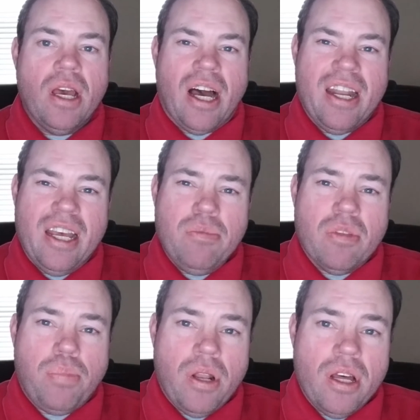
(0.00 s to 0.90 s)
I named the
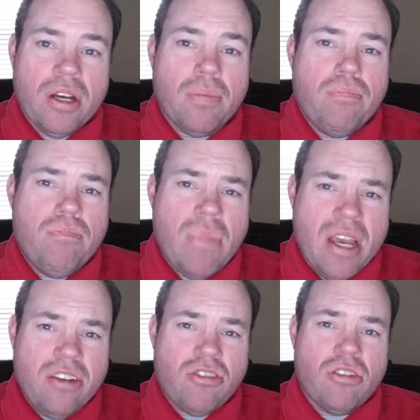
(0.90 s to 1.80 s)
plug
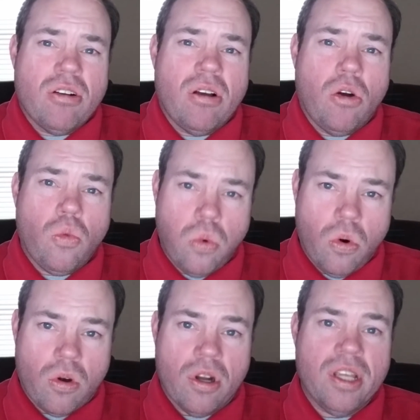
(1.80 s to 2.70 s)
Major
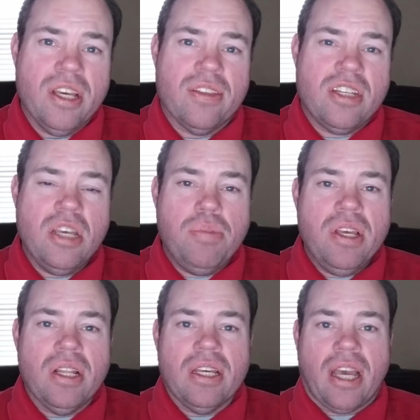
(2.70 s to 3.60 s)
Award in the
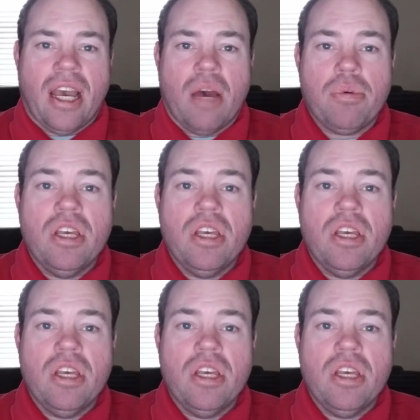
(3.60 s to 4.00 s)
TP-Link app.